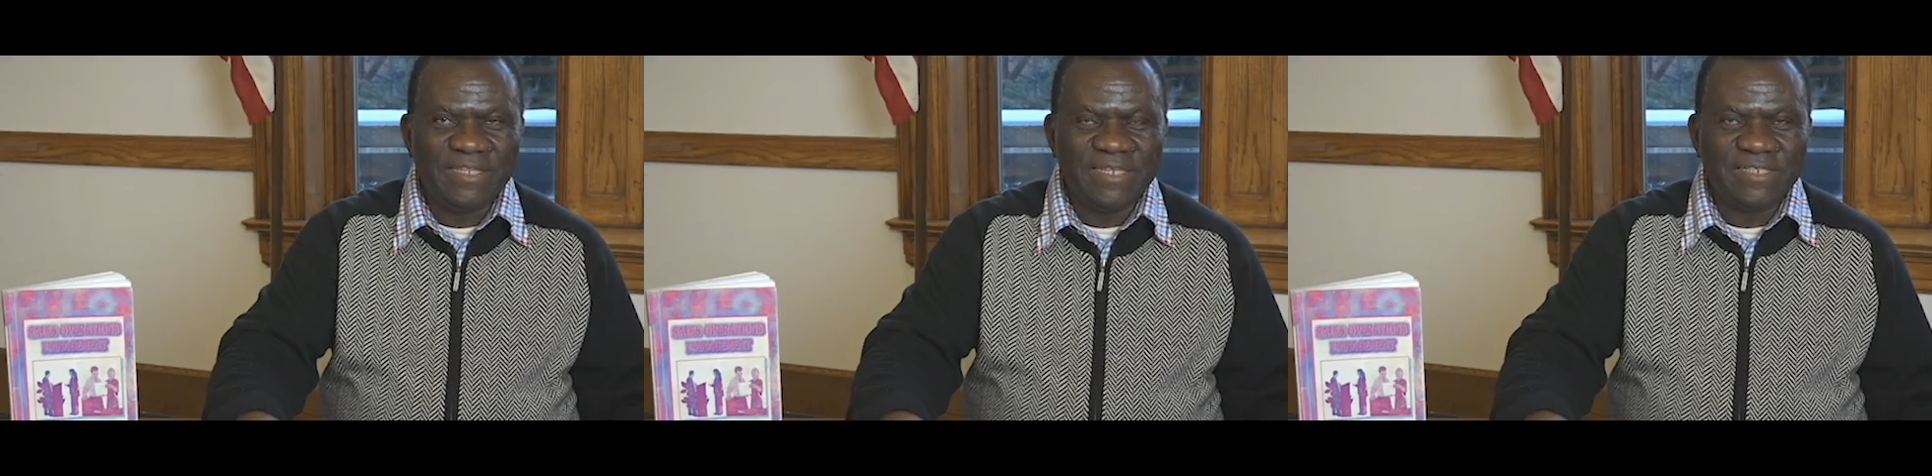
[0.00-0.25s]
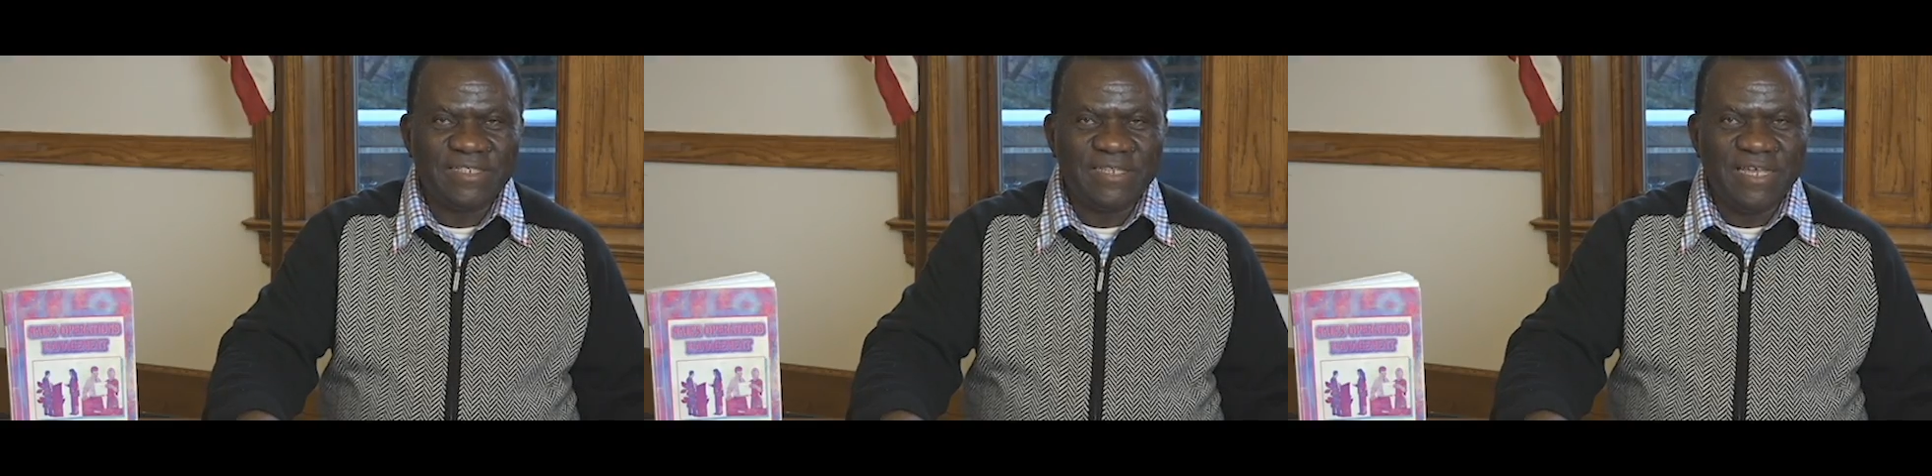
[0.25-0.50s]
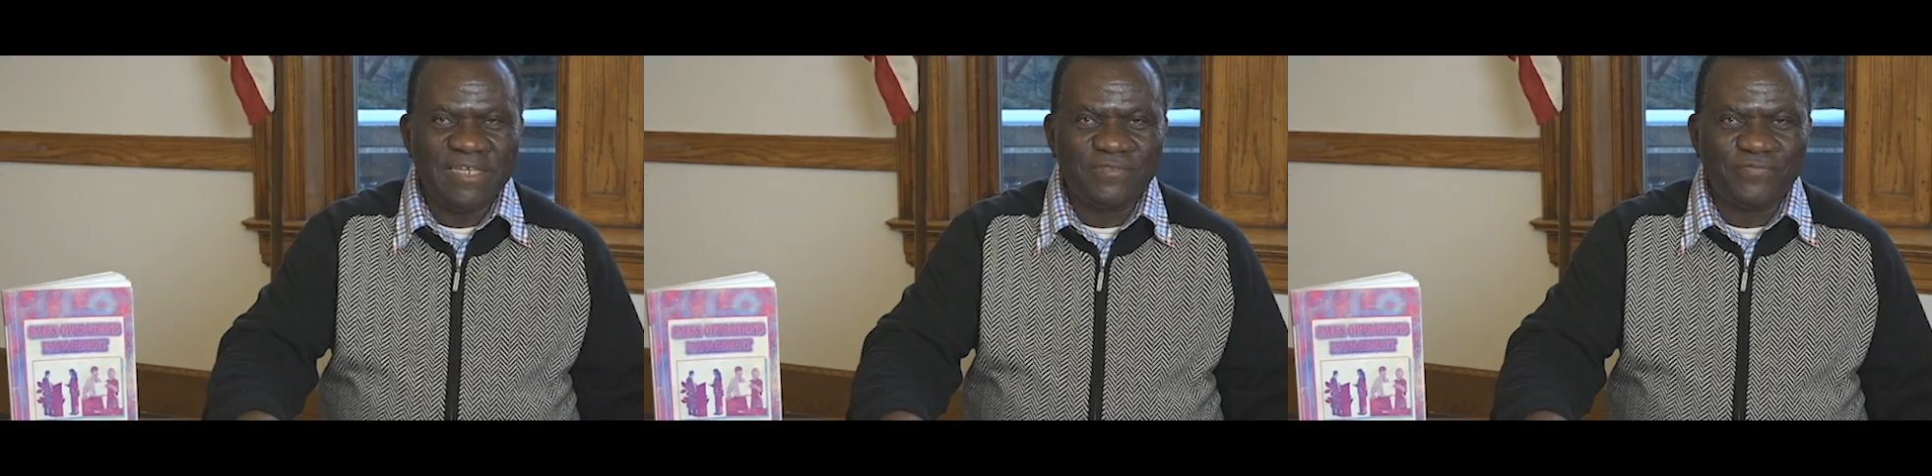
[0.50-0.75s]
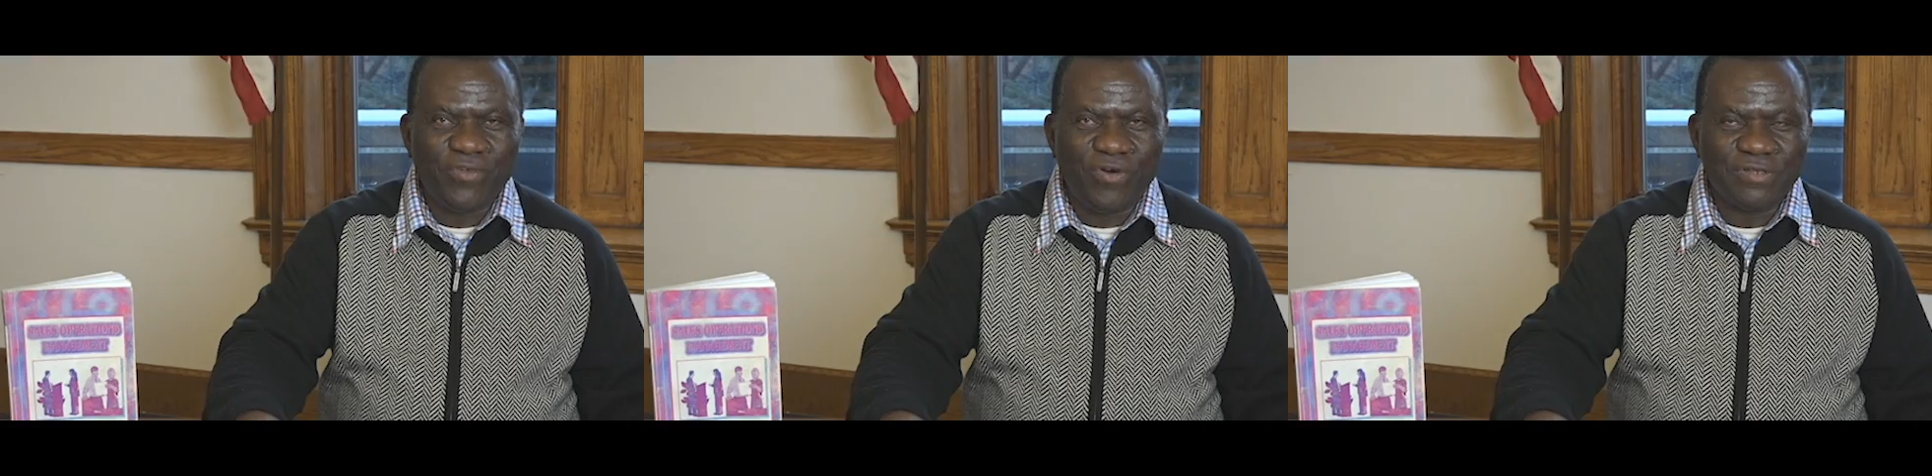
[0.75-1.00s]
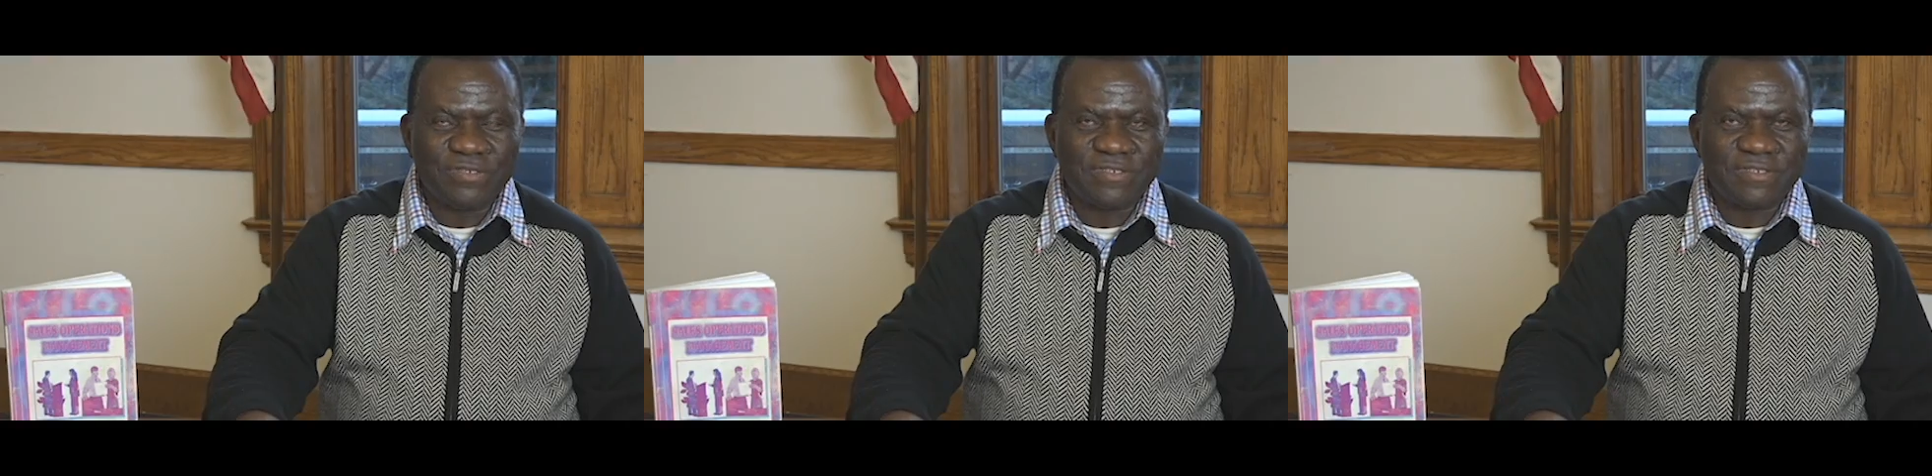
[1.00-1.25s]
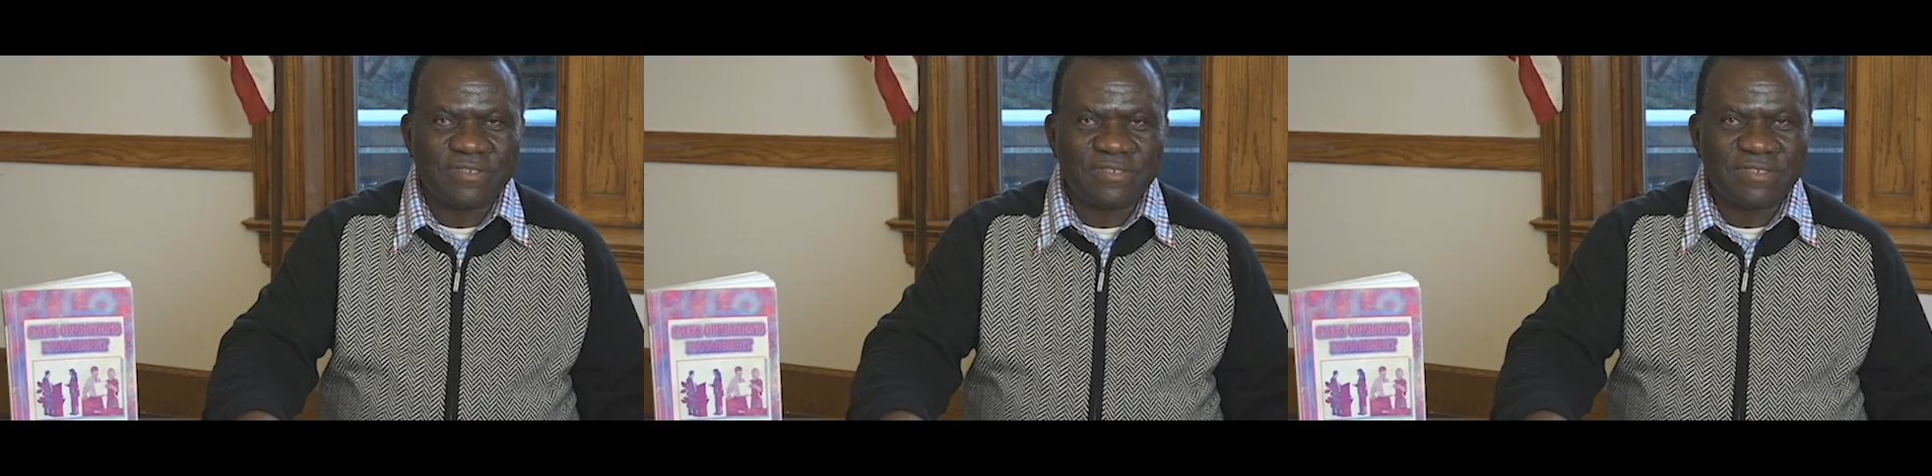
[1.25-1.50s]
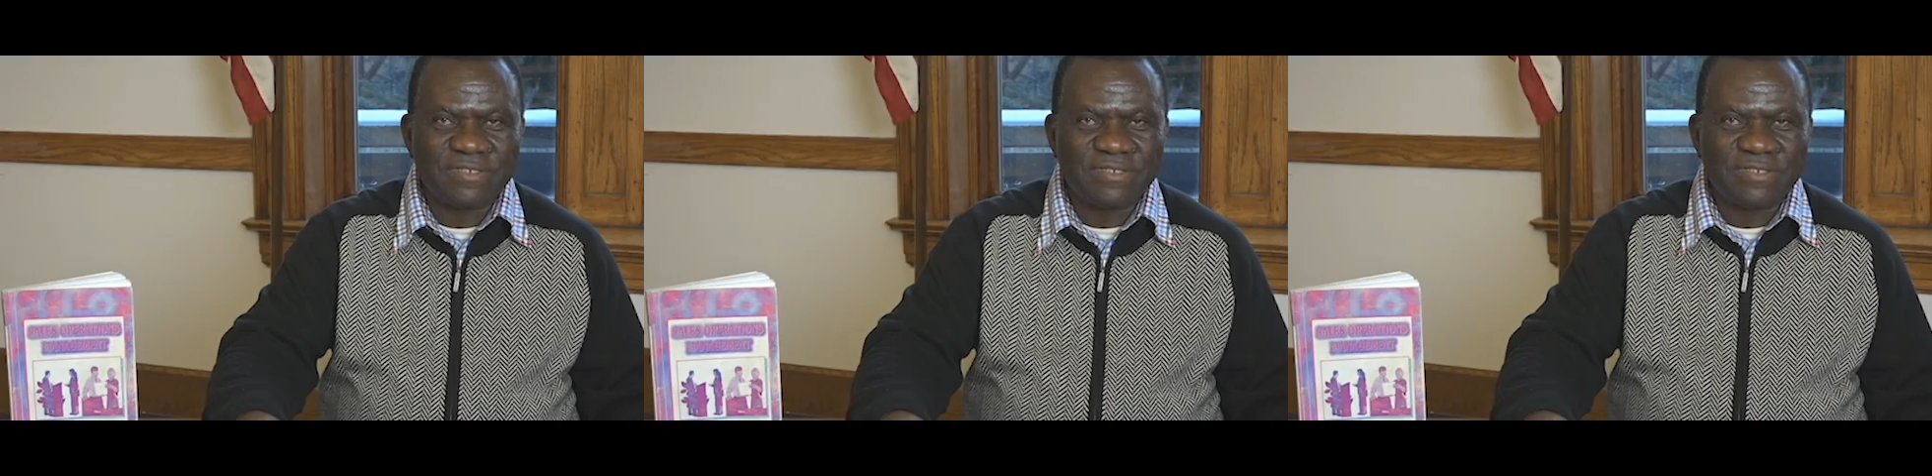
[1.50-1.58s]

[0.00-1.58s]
a sales force,